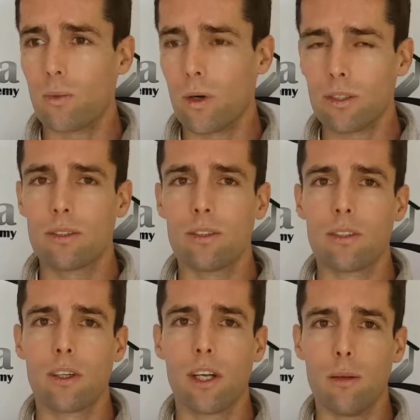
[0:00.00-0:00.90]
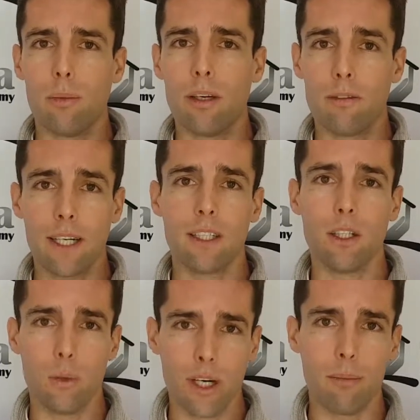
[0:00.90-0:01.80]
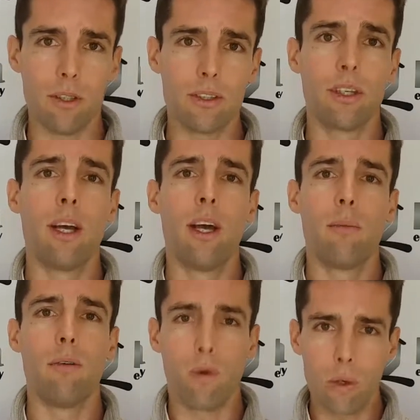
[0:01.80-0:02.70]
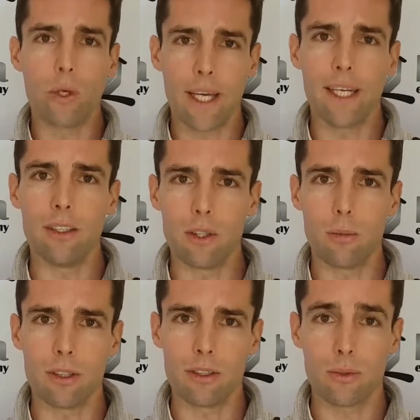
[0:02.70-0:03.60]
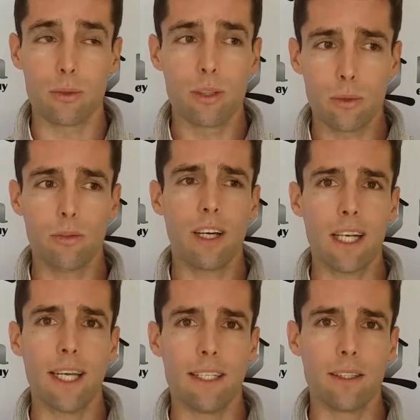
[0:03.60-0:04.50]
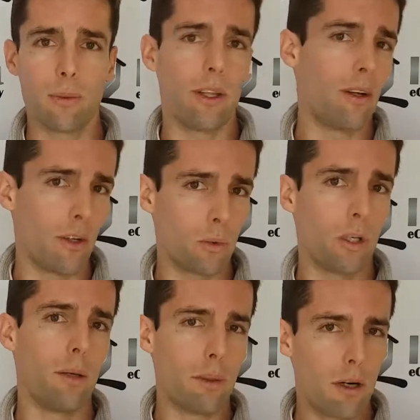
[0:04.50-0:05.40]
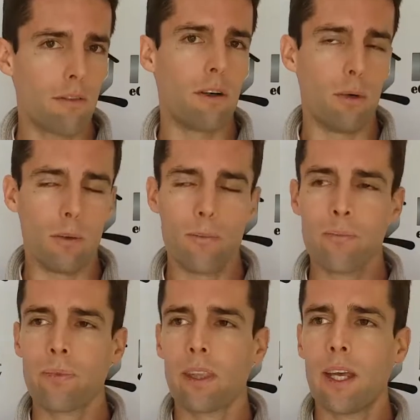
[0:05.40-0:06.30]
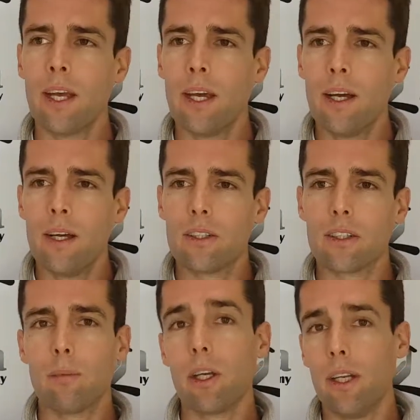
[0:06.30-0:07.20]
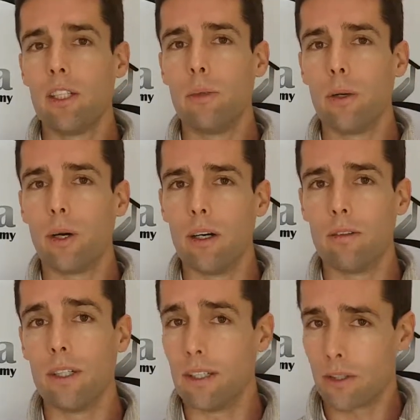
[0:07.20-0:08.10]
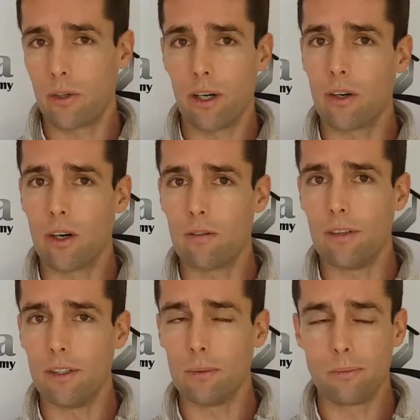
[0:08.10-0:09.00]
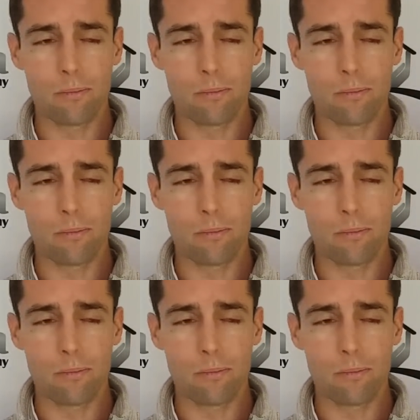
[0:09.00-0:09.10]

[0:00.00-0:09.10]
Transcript: what's going to be affecting your numbers before you get into your business, because we're validating whether or not we're going to be profitable. So something you need to be aware of is credit card fees.